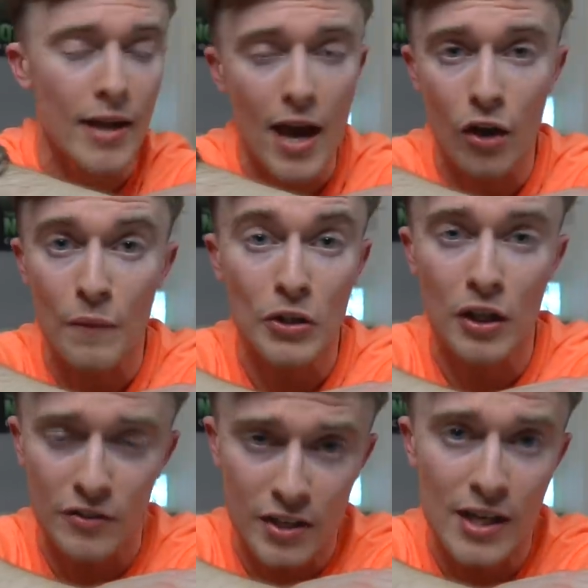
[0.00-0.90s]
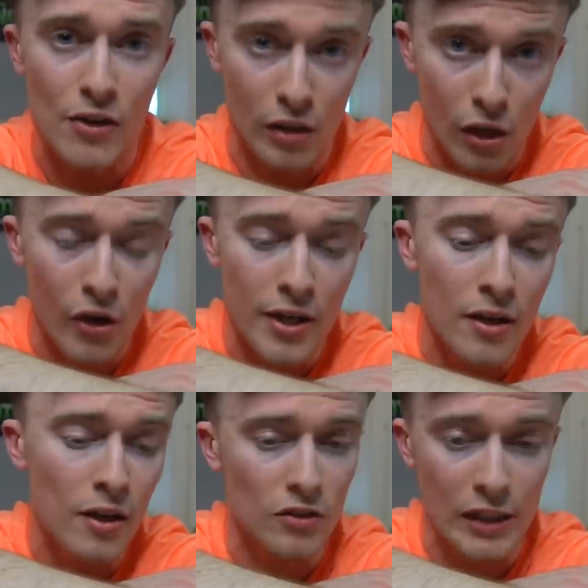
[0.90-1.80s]
Now, I'm not going to sit here and lie,
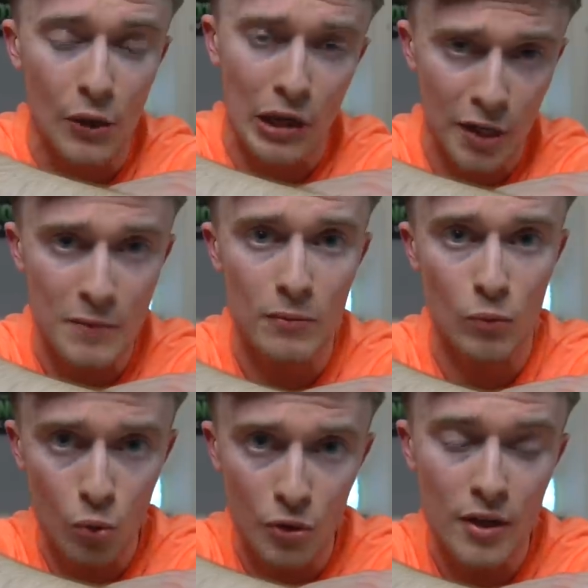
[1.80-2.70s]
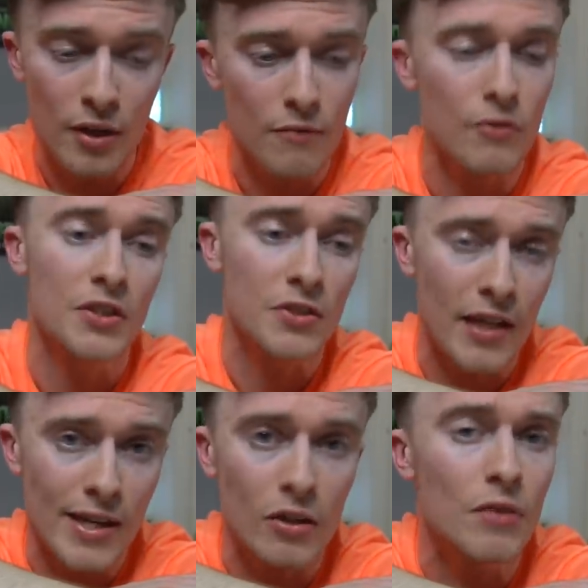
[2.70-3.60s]
because I know a lot of people would for the
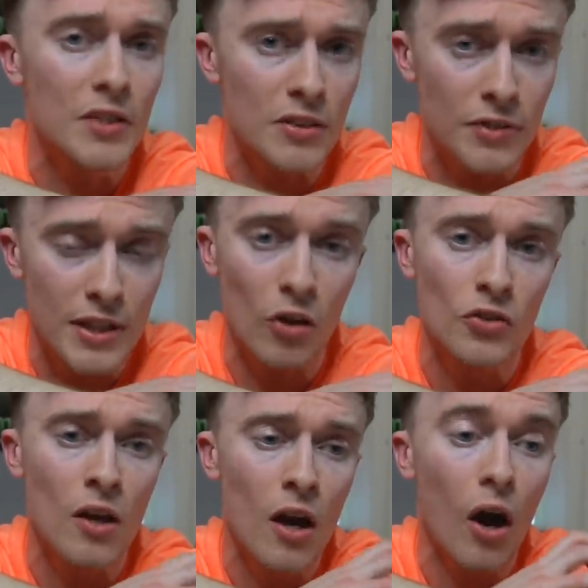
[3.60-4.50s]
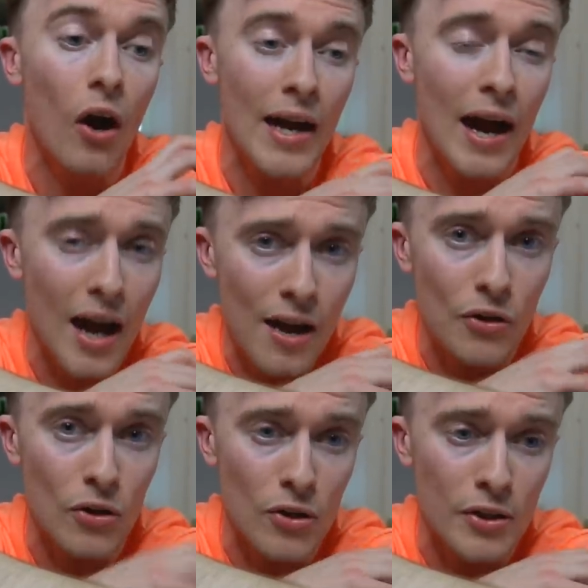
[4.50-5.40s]
sake of these videos. I
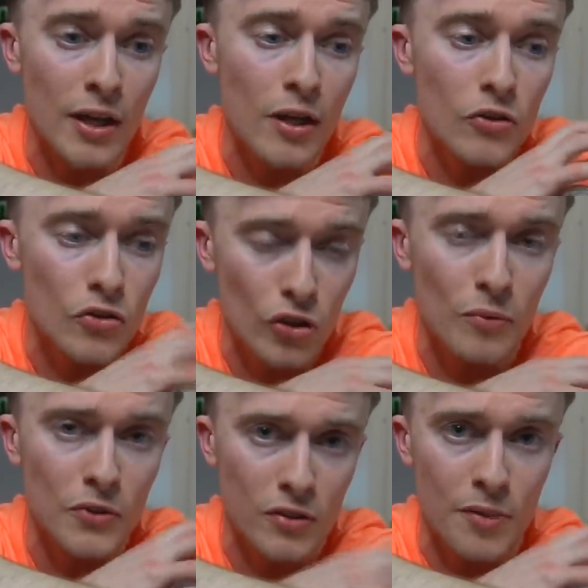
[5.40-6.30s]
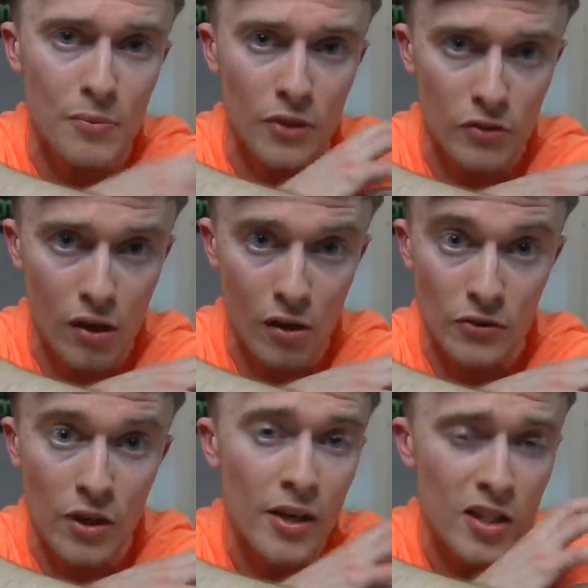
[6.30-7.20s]
have heard some Slipknot
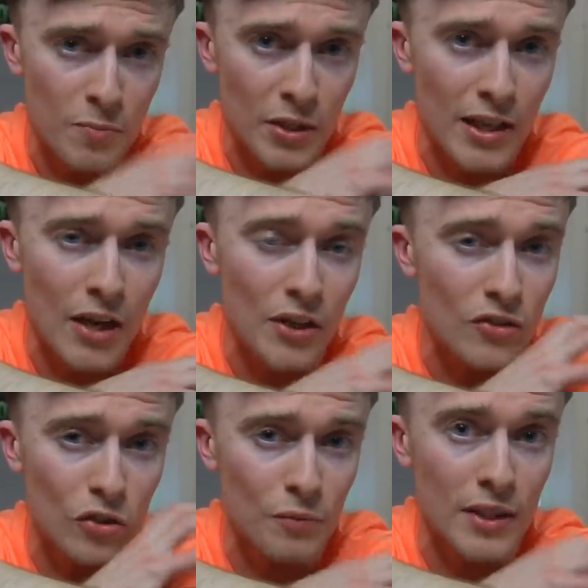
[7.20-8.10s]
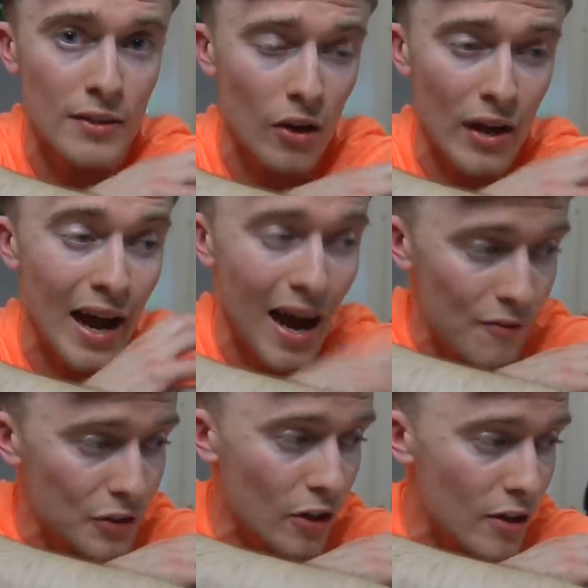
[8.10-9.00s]
songs. Spit It Out is something that I
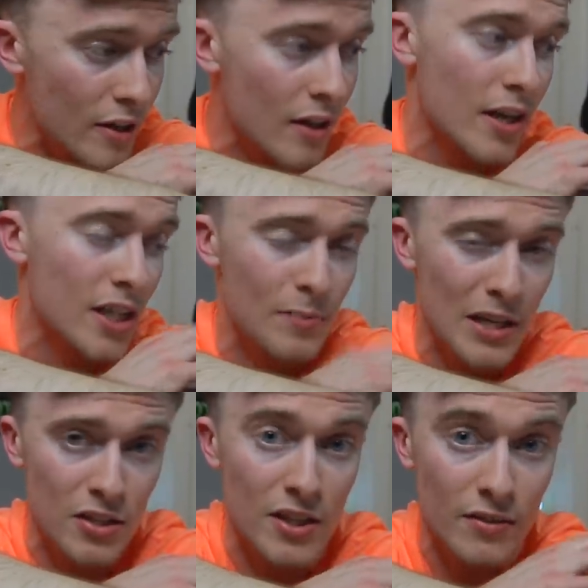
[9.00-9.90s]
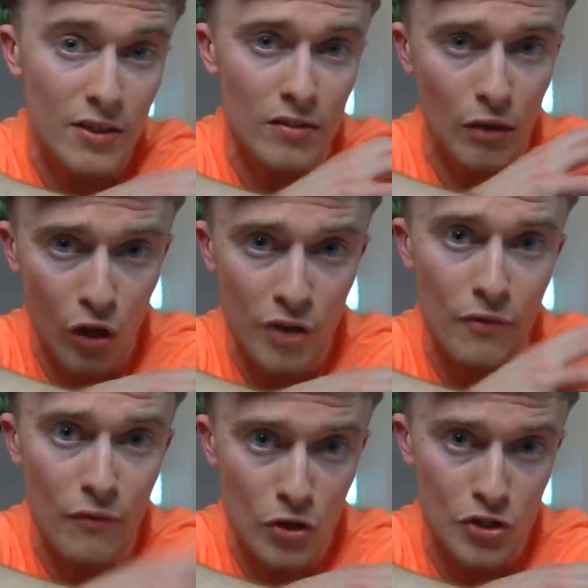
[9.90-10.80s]
haven't heard, especially this live
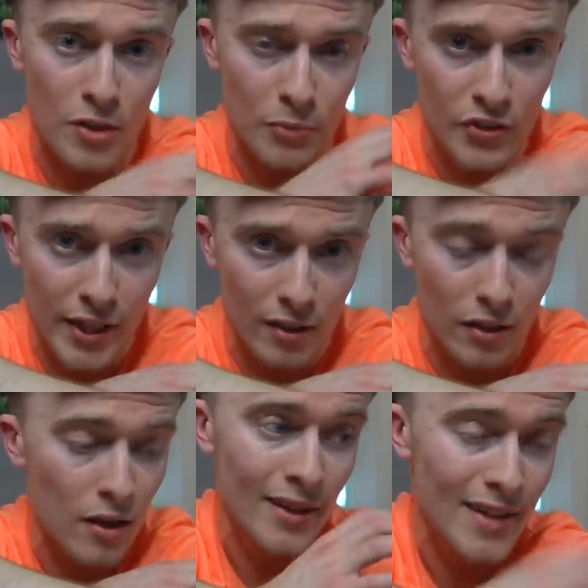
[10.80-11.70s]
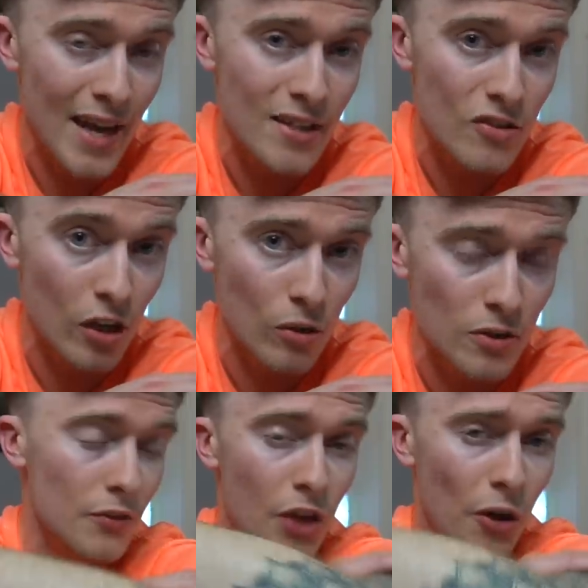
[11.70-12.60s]
version in particular. 10 years
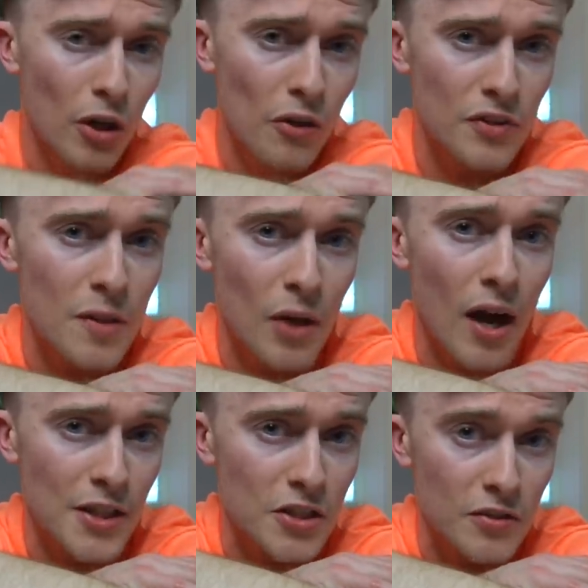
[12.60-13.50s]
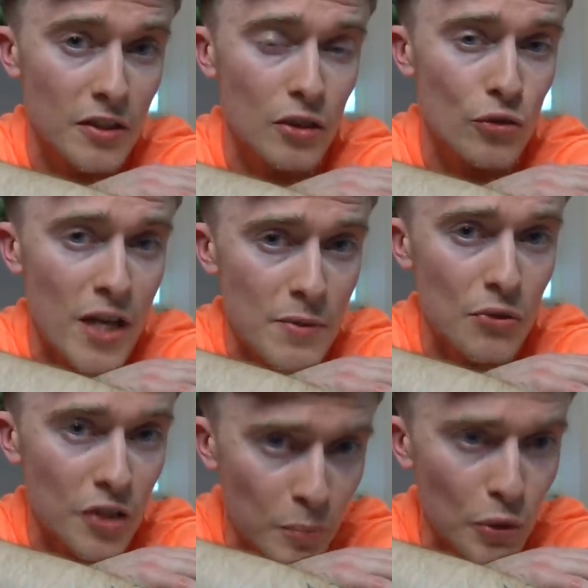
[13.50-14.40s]
old, don't know if Slipknot actually still create
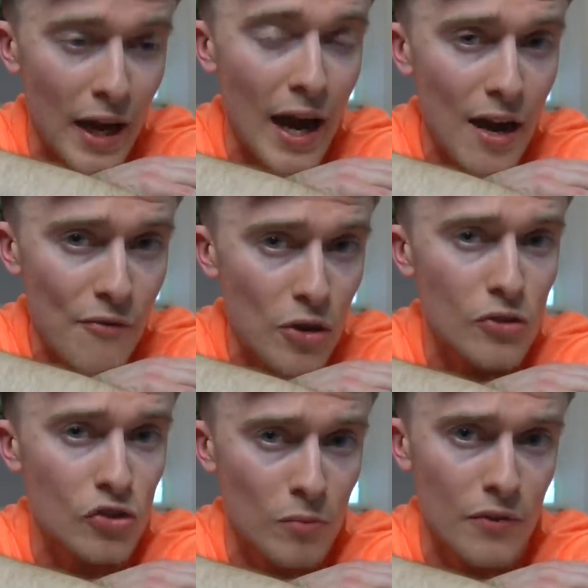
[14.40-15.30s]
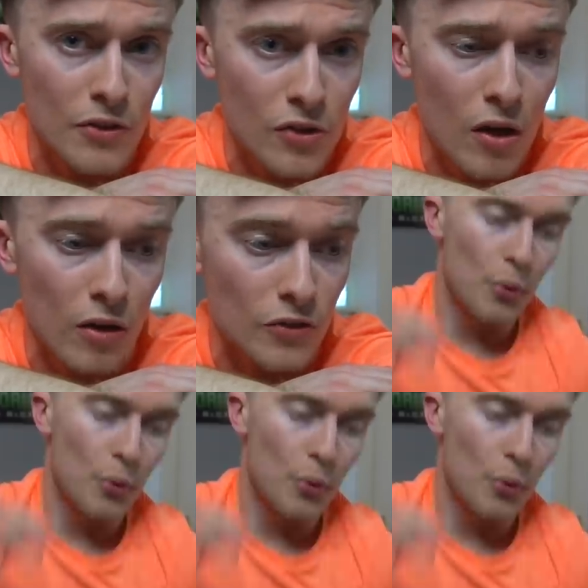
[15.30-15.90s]
music, but I have heard some of their songs.